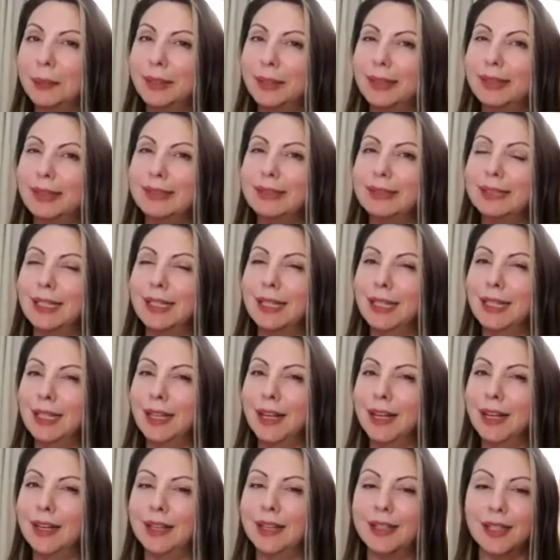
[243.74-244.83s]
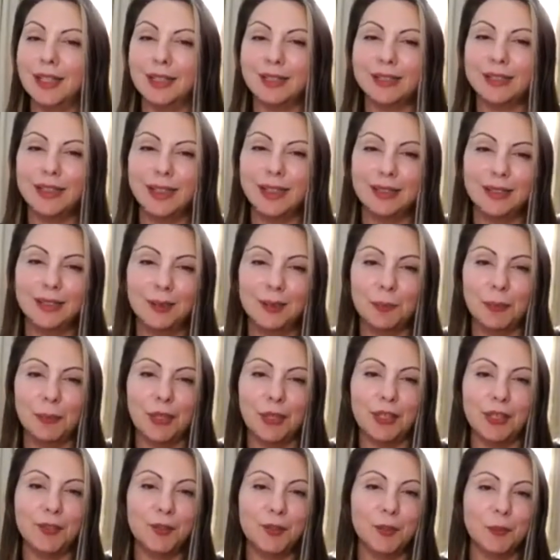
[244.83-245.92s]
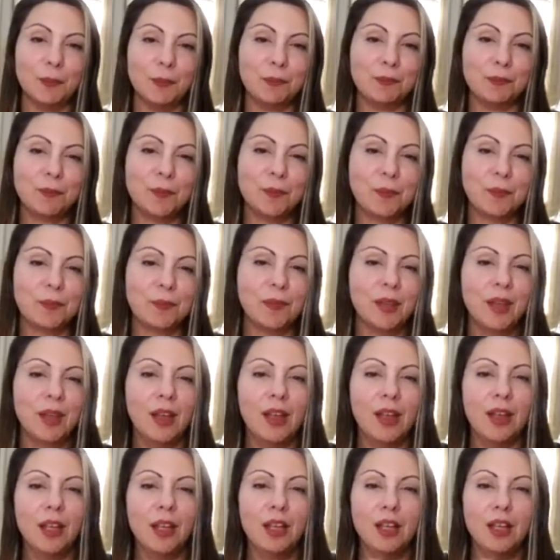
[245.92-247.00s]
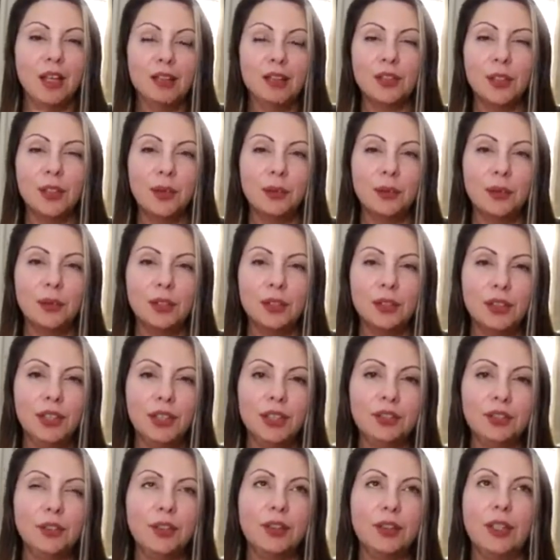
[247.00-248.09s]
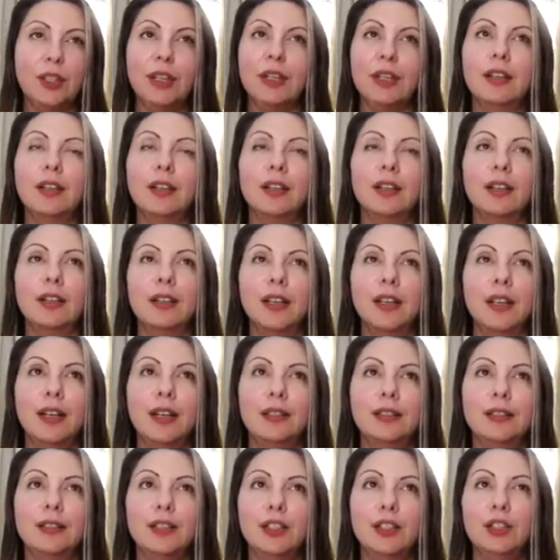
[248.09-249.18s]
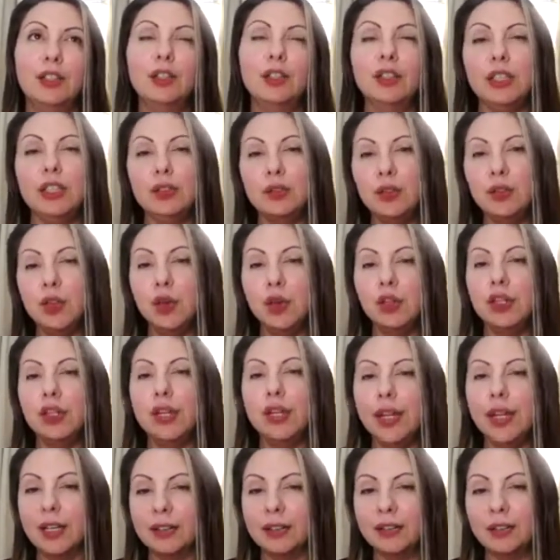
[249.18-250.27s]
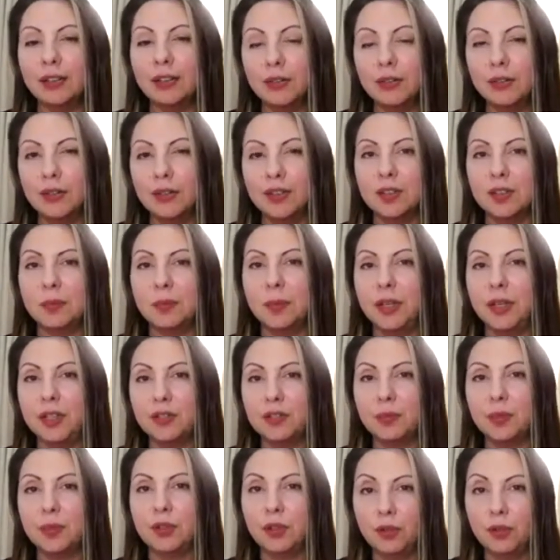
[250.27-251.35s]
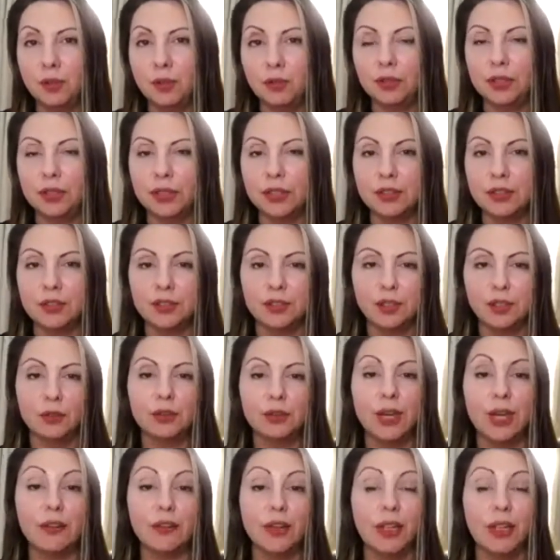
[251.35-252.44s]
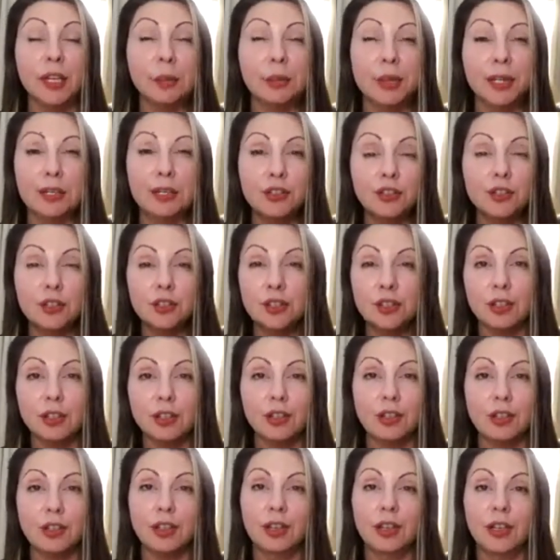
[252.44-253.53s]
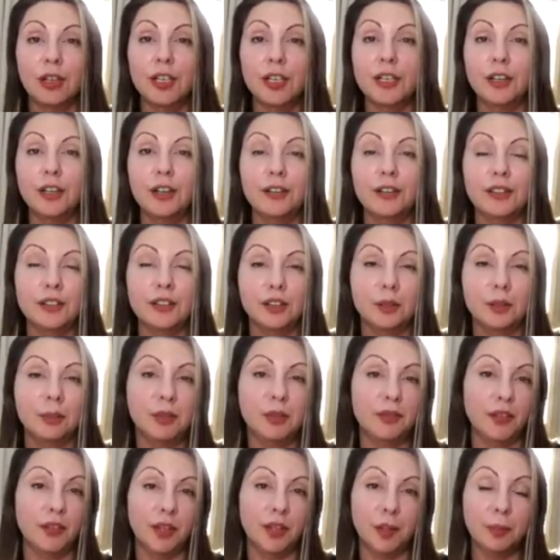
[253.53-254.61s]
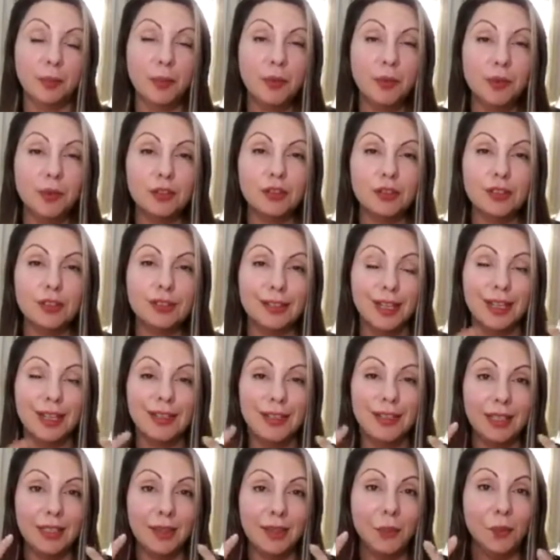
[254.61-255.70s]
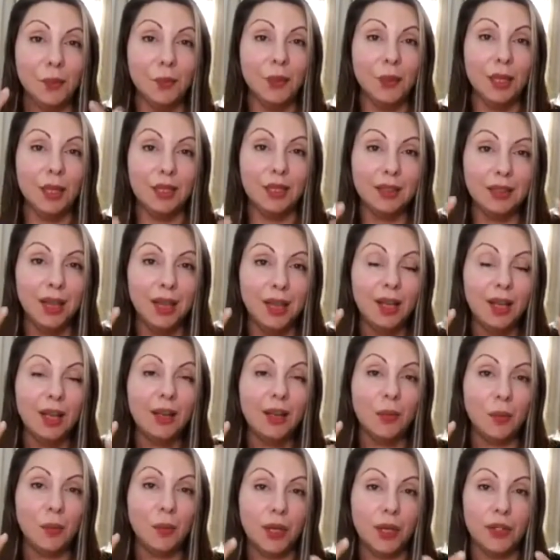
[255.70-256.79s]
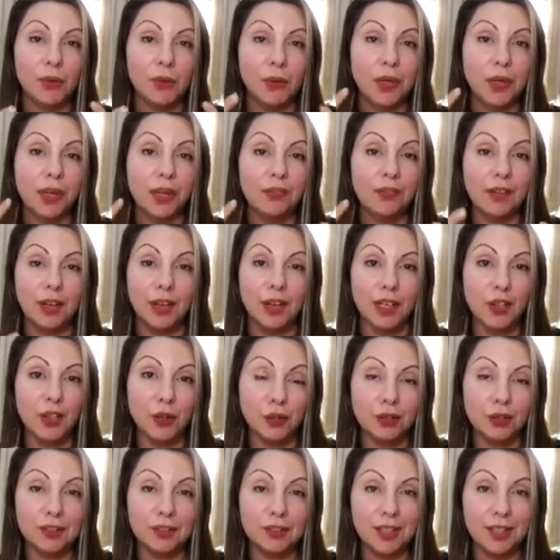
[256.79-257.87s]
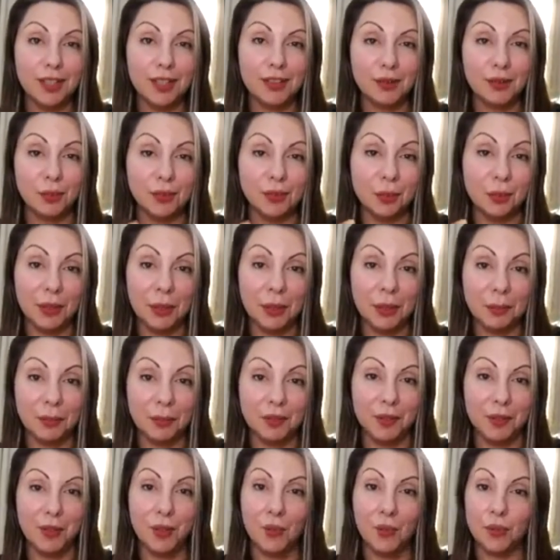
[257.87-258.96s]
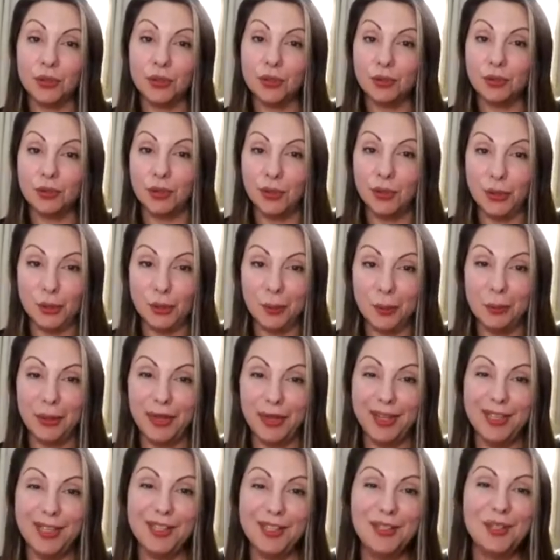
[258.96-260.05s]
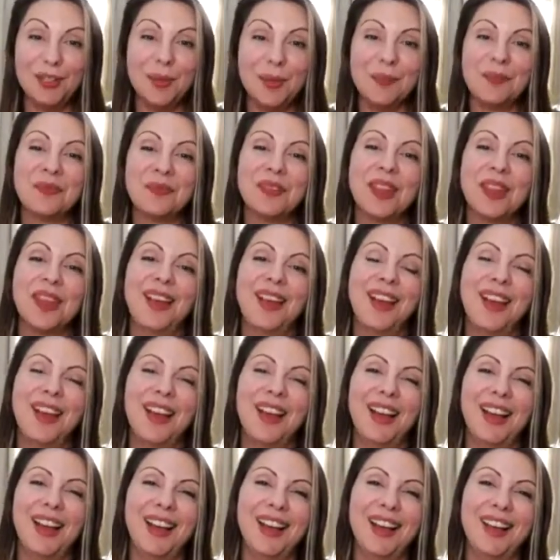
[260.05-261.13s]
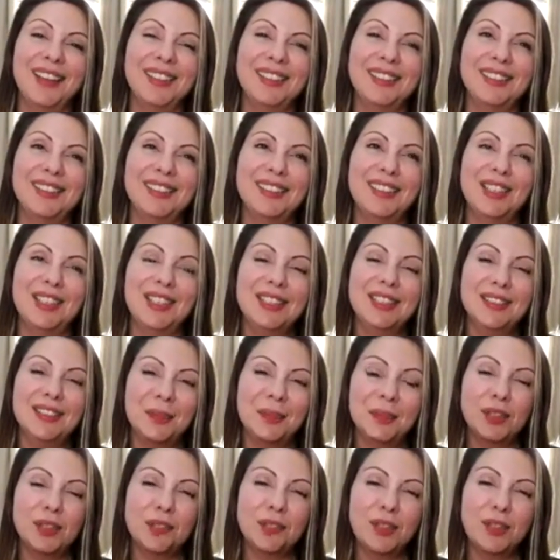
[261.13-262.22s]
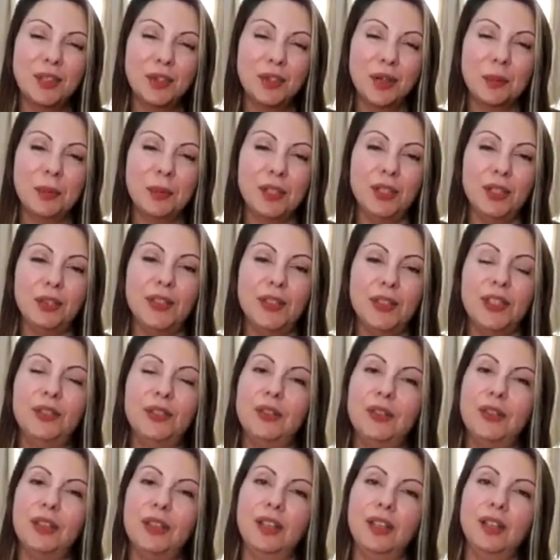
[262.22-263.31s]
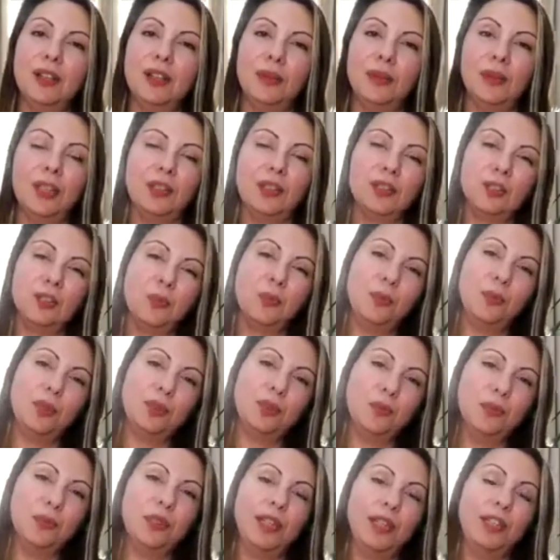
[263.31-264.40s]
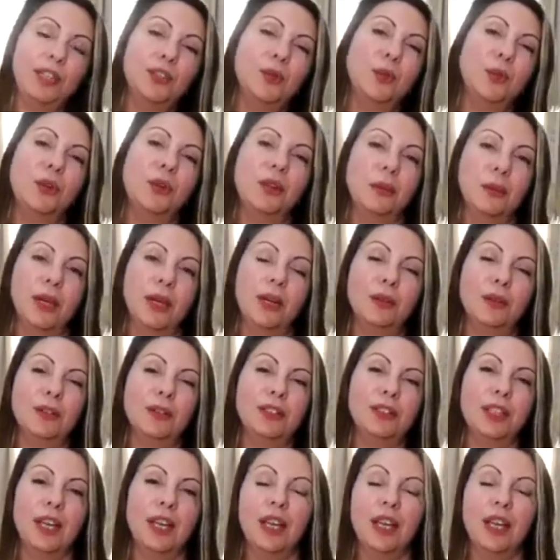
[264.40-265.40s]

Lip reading: bit like a sales page. So you need to think that you need to connect through this page with your audience. So to have an image here is going to be very important. Ideally one where you have eye contact with the people who scroll your page. And in terms of the copy, you need to think, okay, so what would I talk about